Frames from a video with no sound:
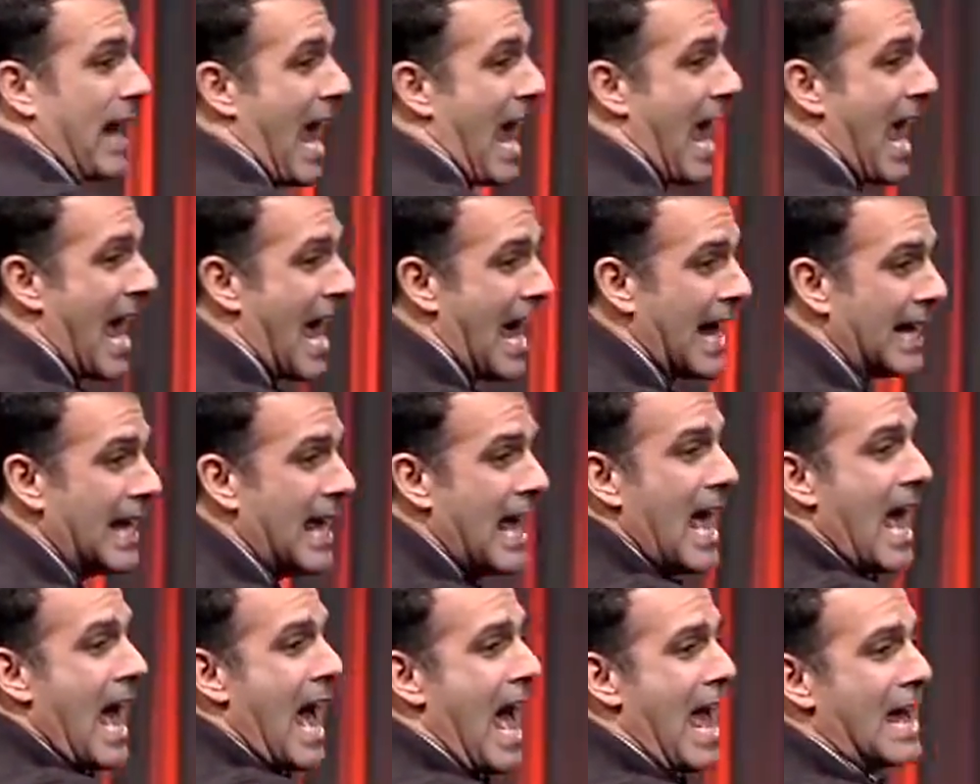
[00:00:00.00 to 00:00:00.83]
I had.
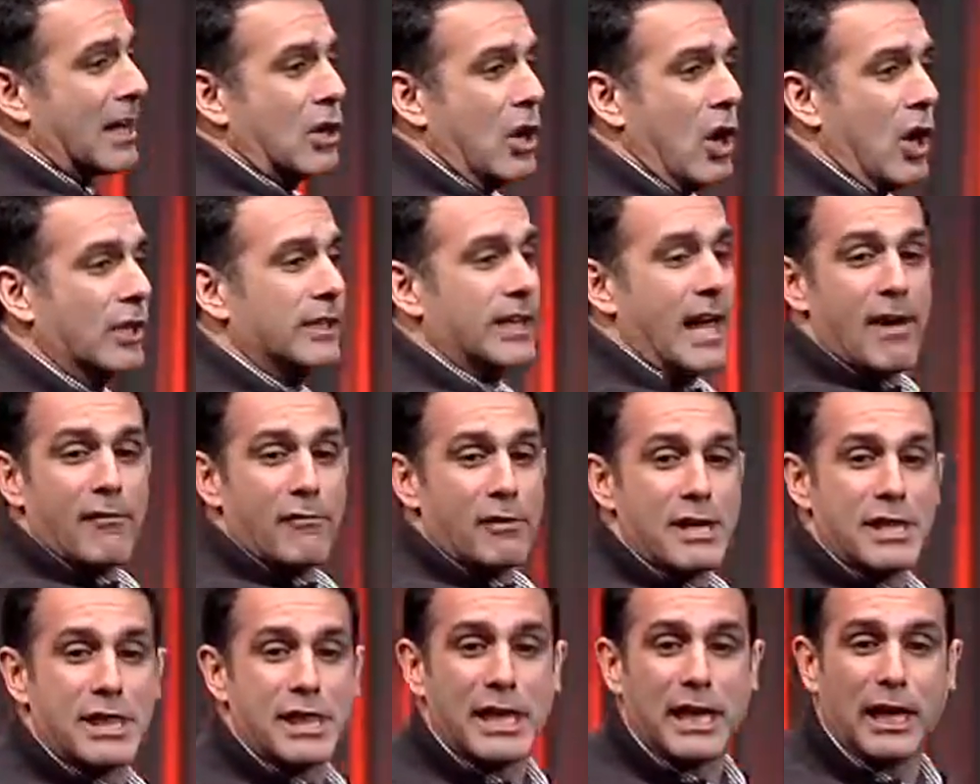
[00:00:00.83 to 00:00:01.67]
I called
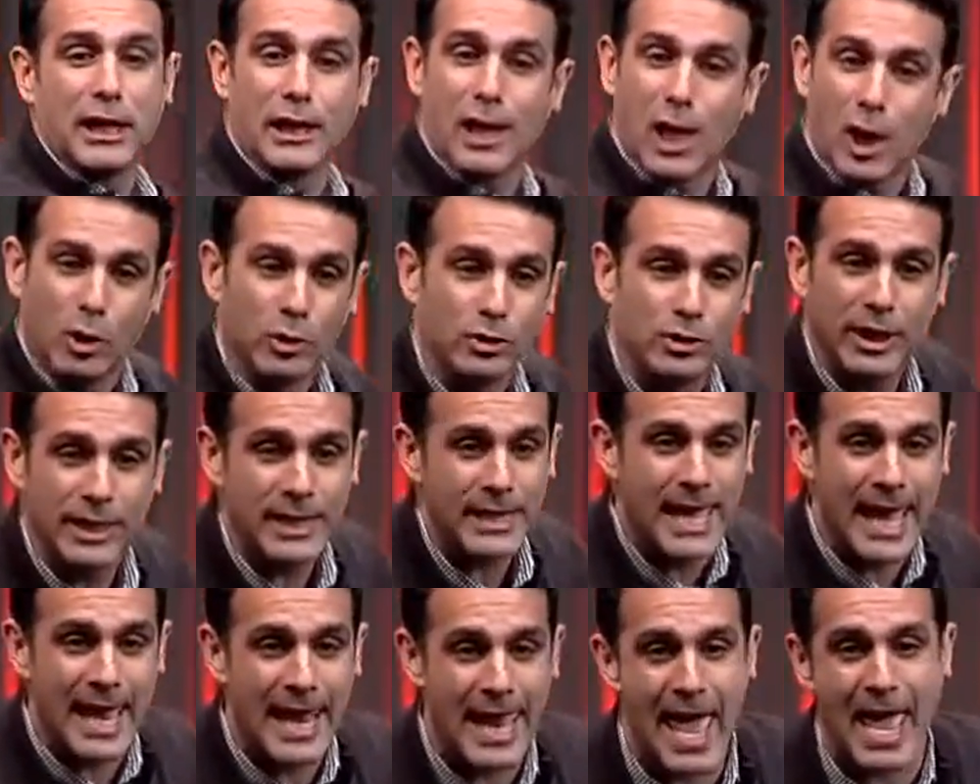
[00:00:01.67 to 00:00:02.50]
every theologian
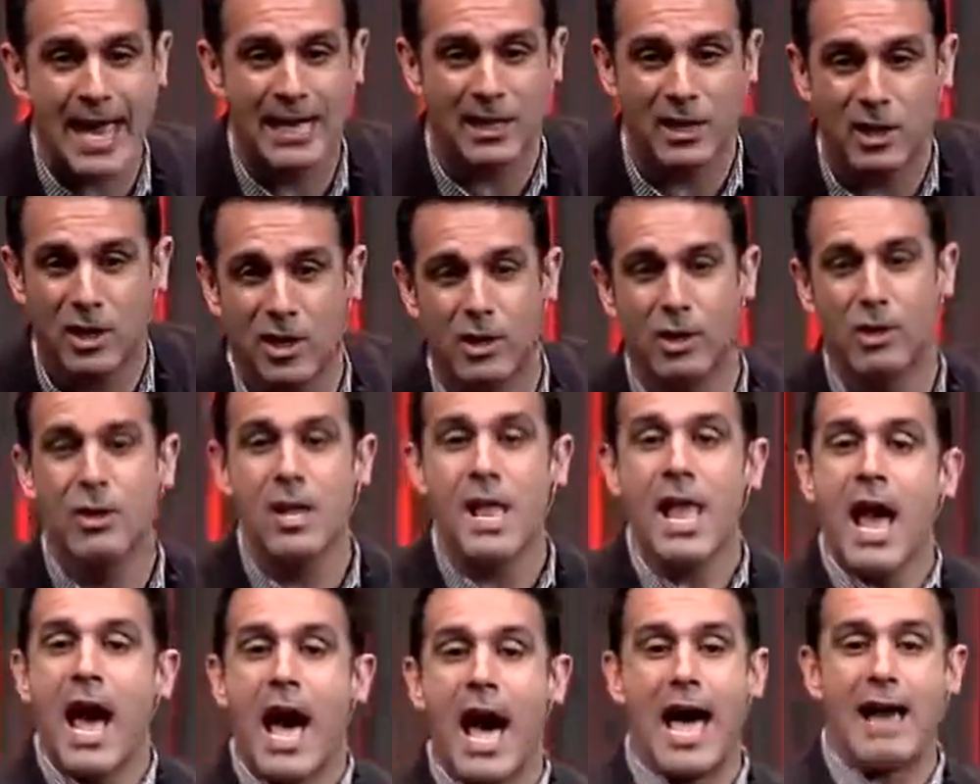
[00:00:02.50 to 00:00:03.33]
that I knew.
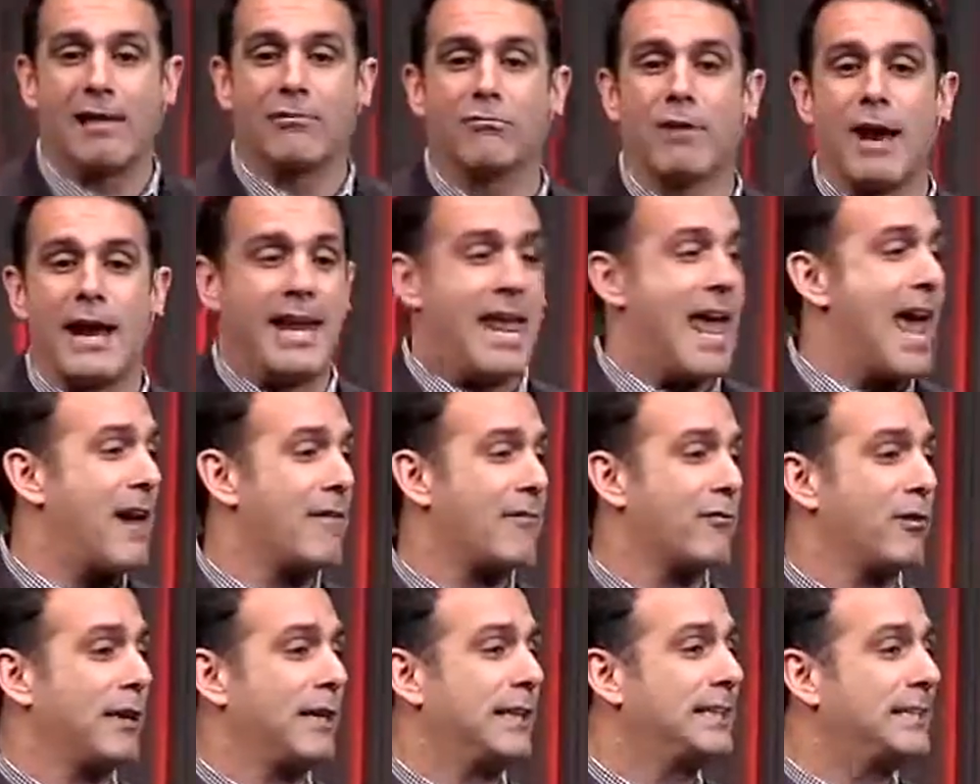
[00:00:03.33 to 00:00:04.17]
I read
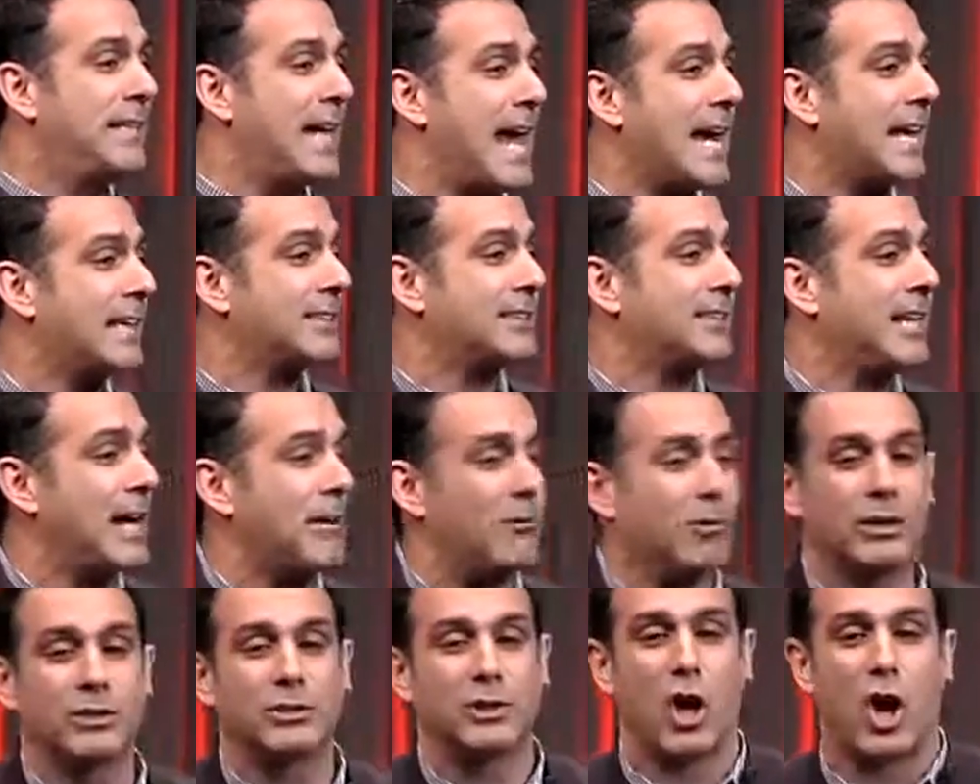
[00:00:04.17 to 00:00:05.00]
every text that
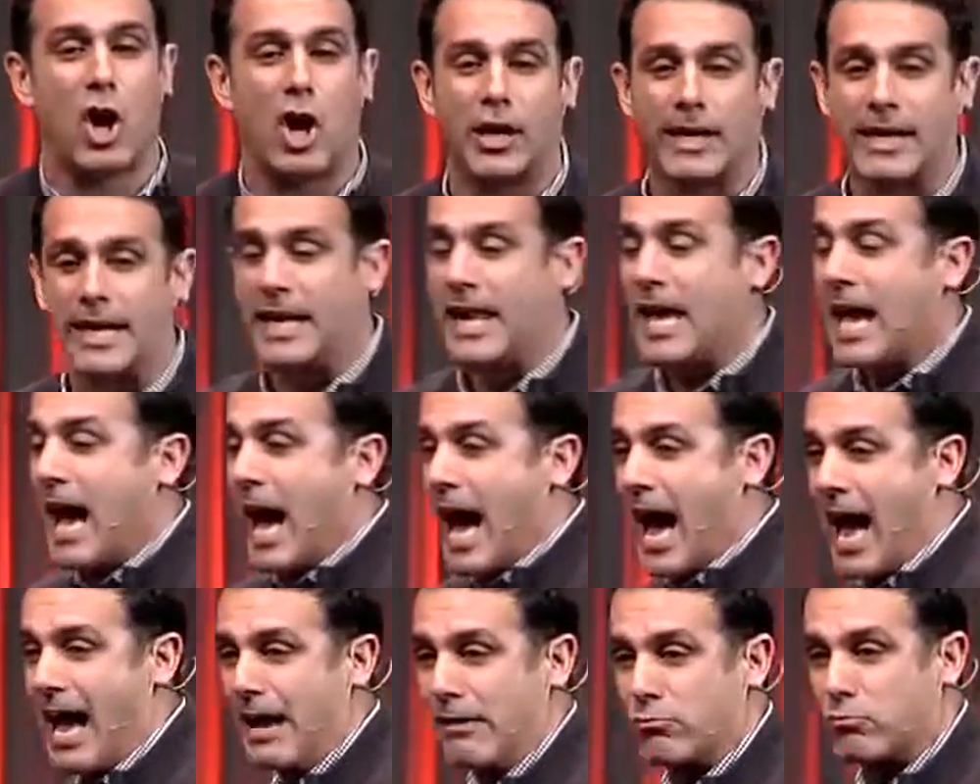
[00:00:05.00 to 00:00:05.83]
was on it.
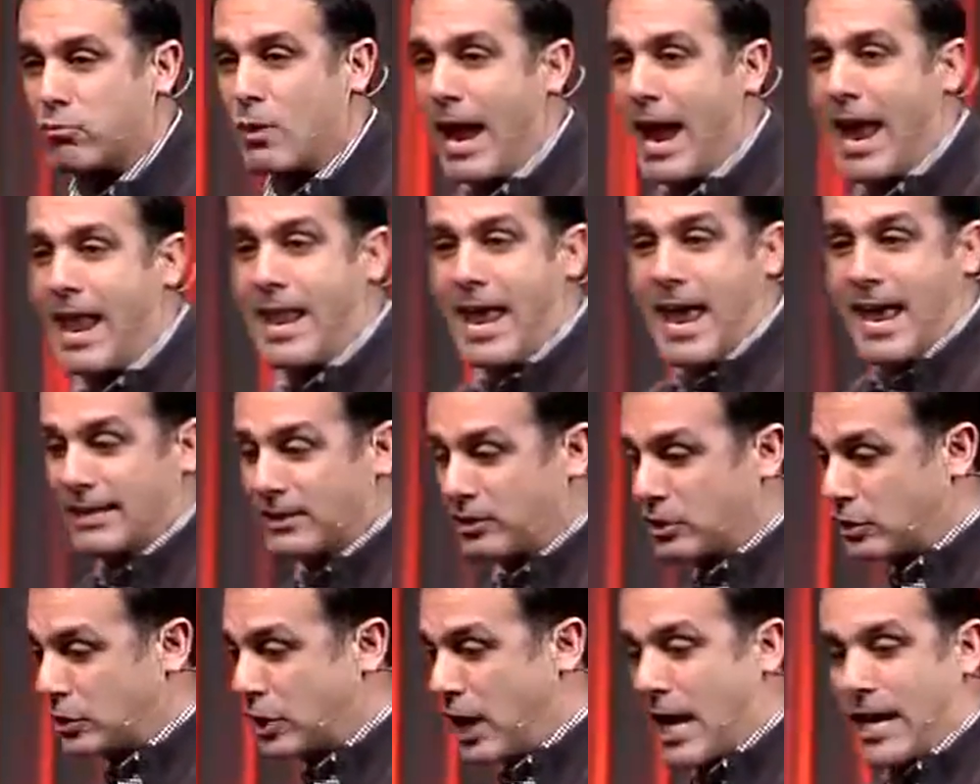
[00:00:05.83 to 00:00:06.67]
I read and
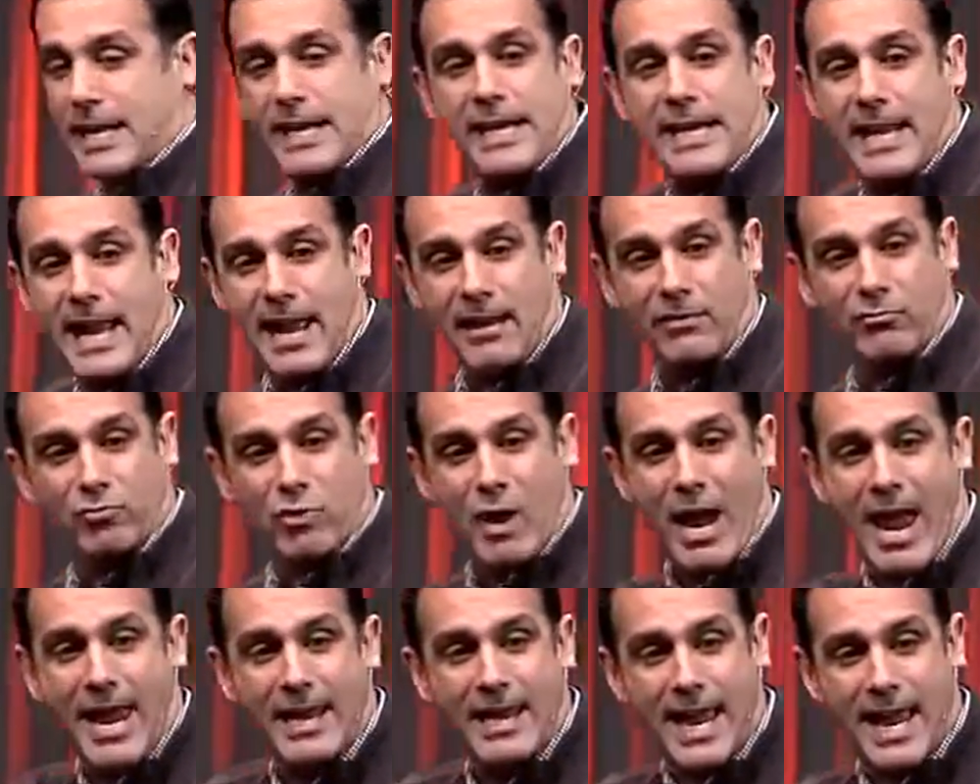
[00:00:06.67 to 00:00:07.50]
studied and
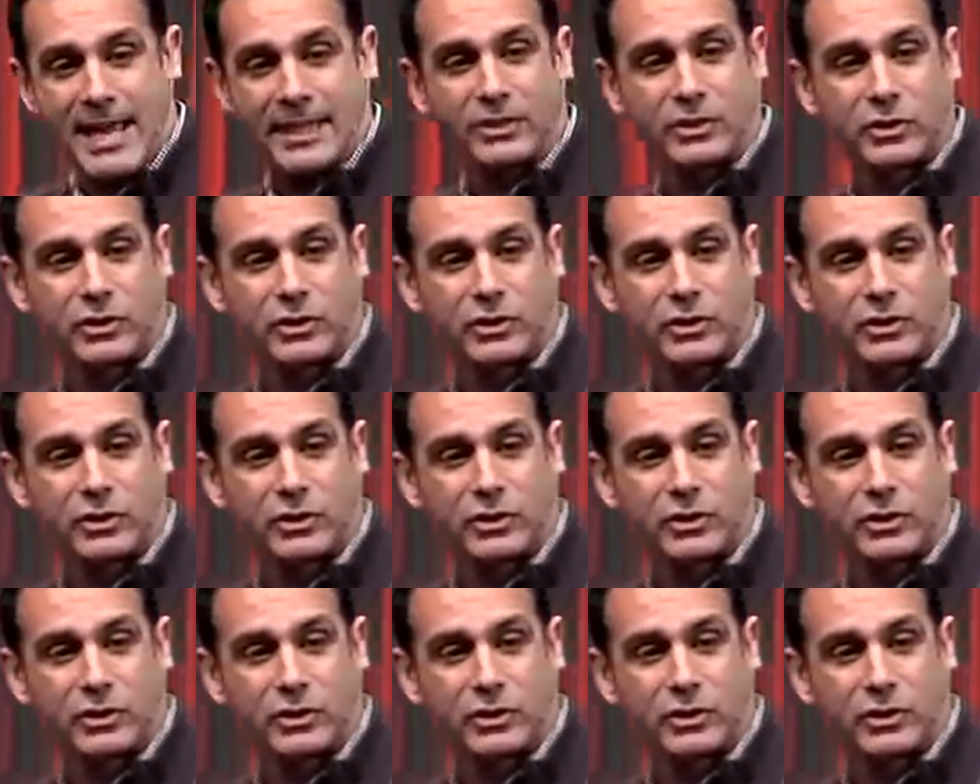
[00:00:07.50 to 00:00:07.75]
read and